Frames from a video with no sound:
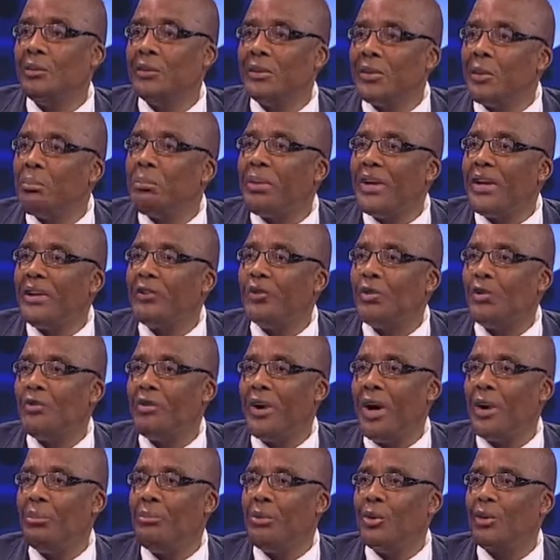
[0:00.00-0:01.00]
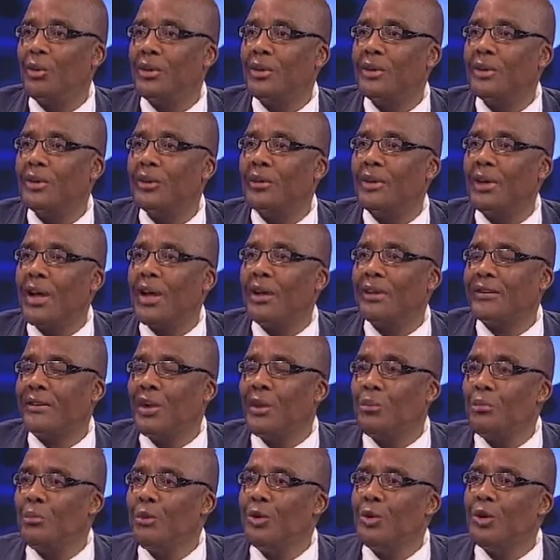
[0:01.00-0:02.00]
the place of abode, like
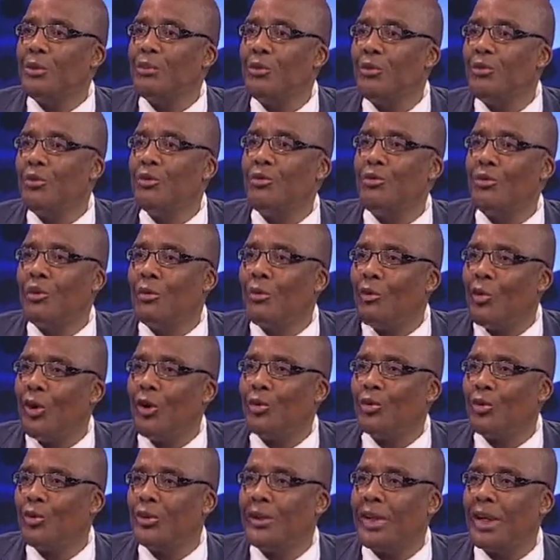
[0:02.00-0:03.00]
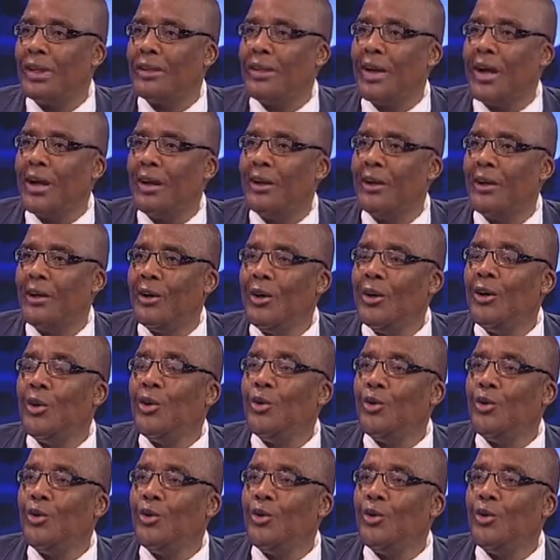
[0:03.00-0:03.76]
somebody moving from KwaZulu-Natal